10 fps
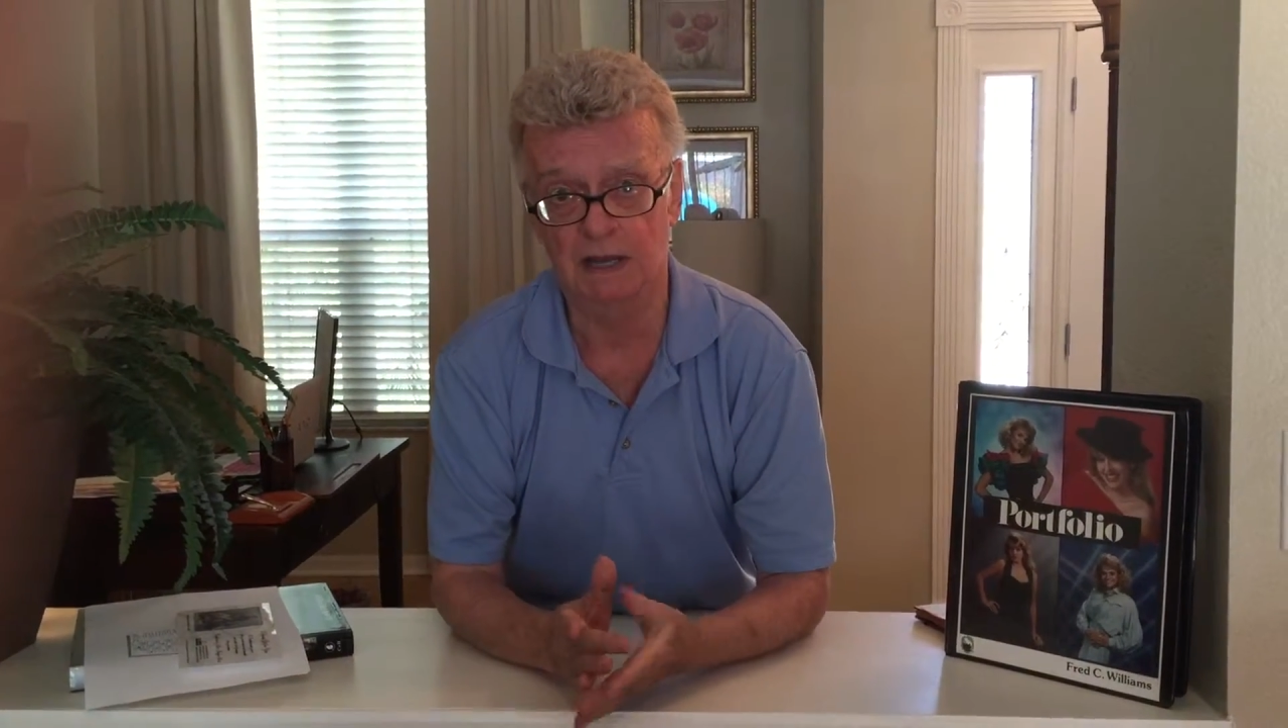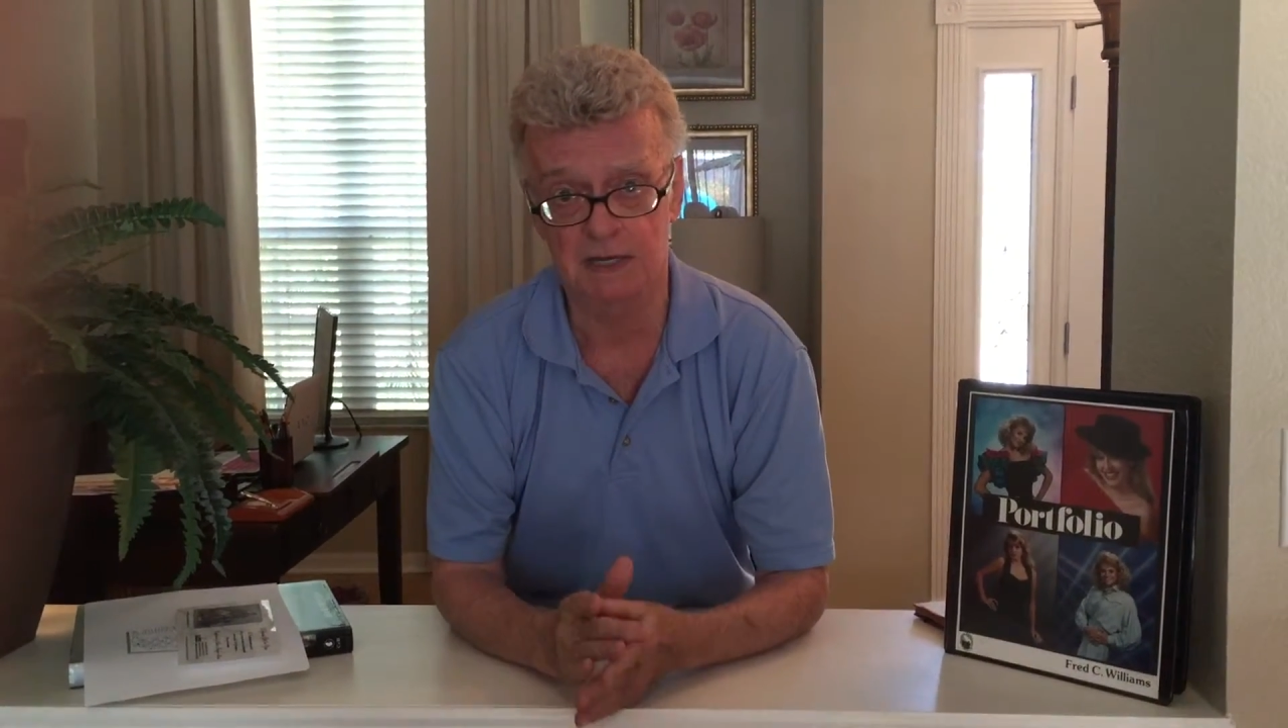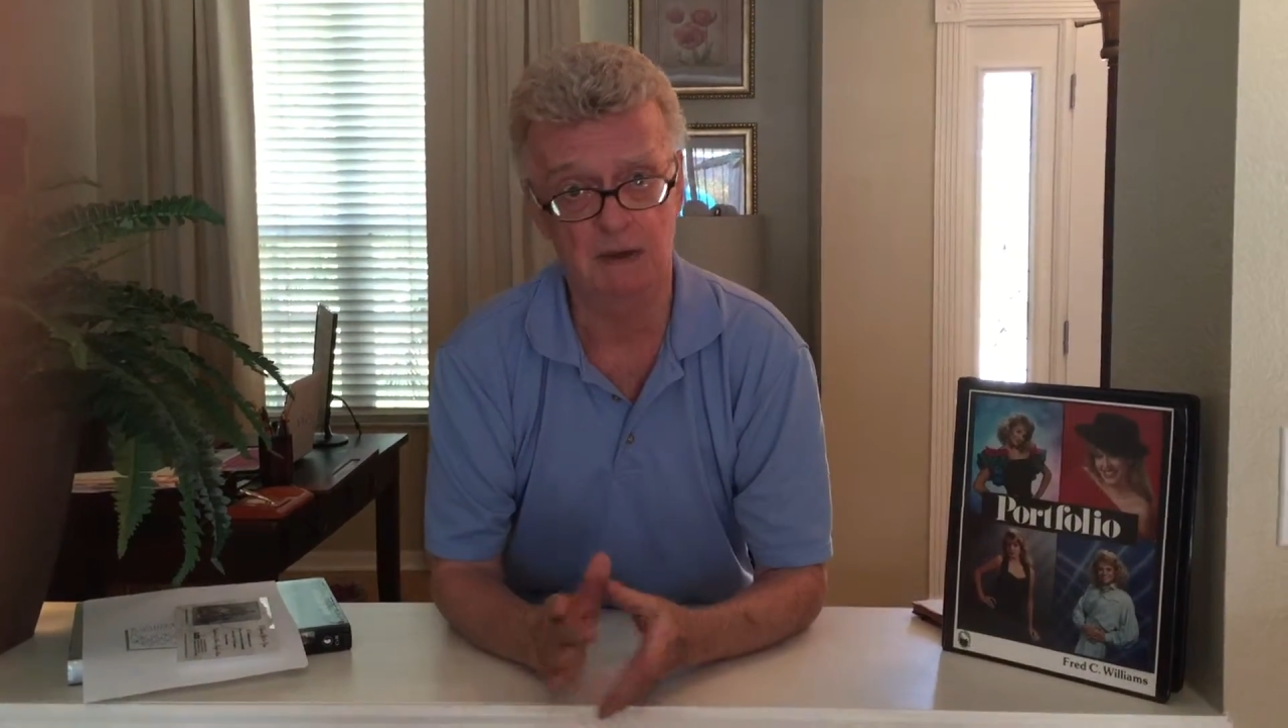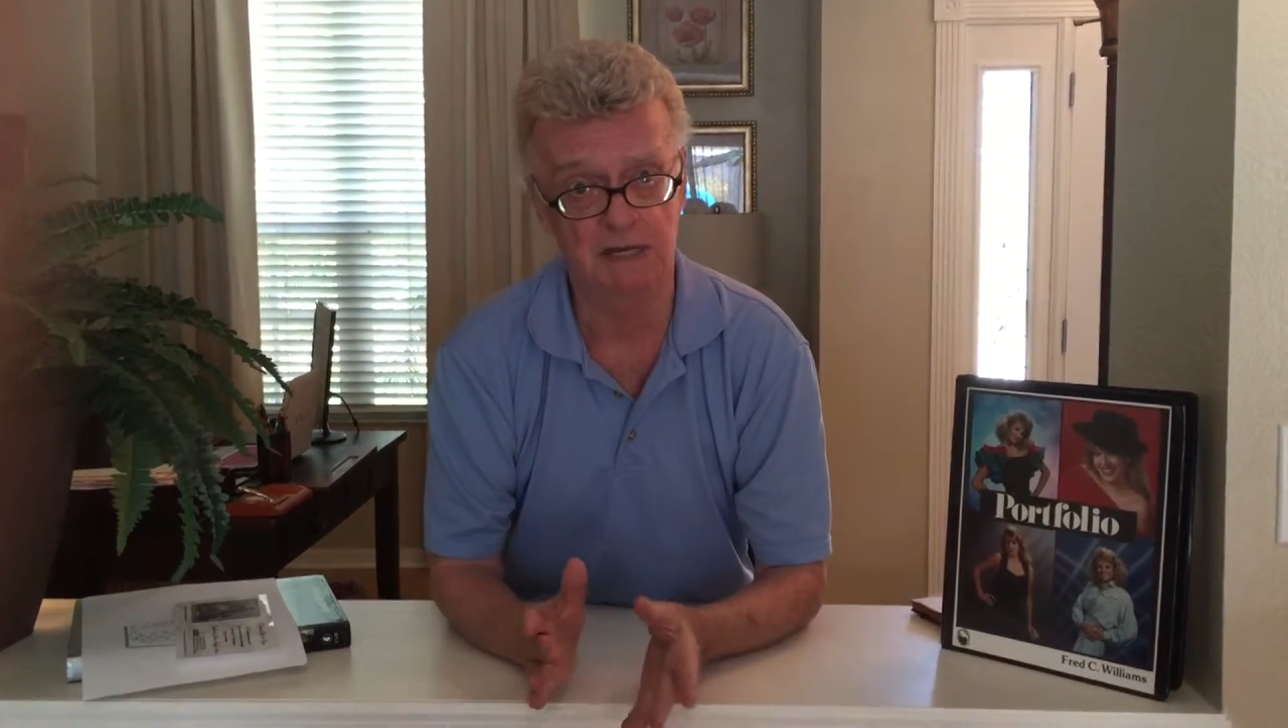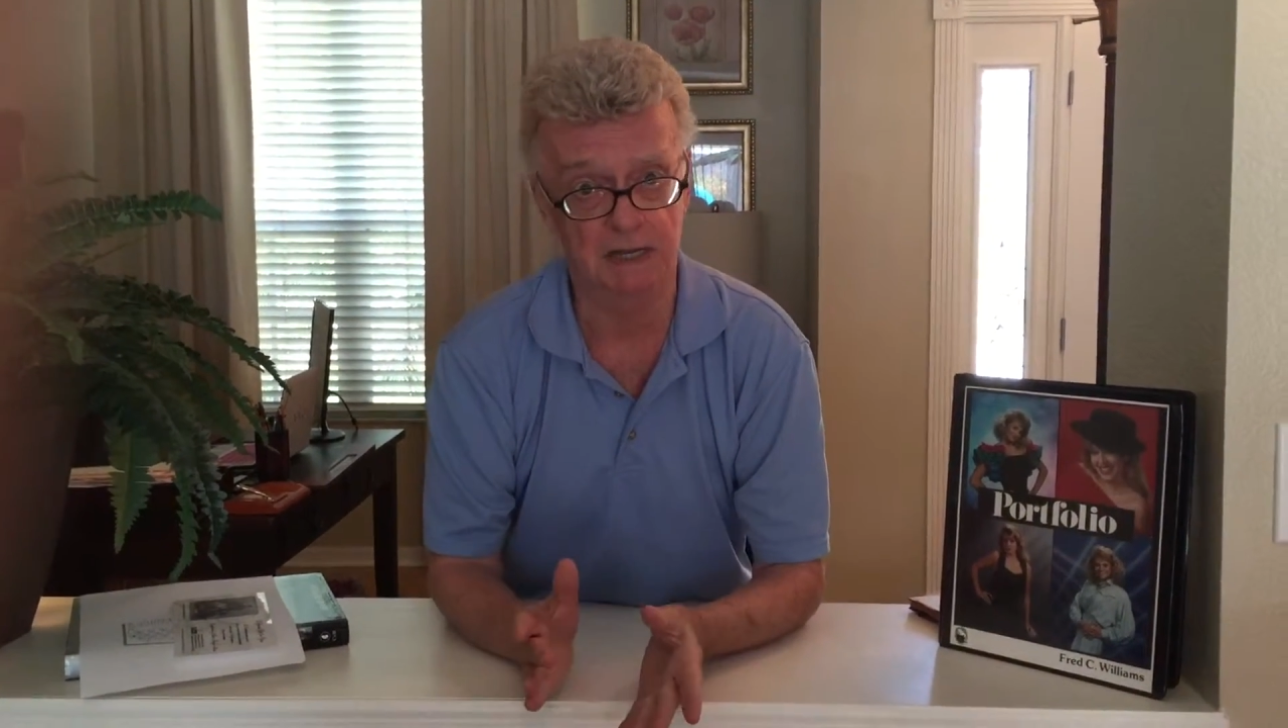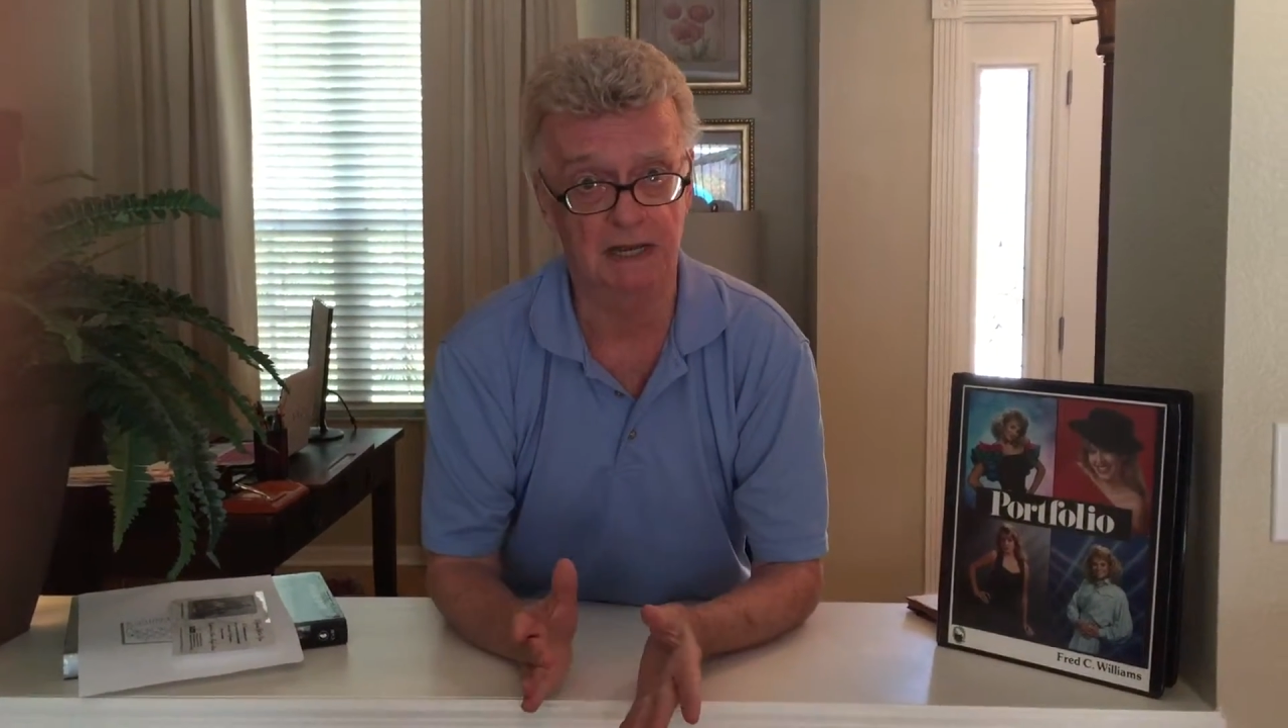especially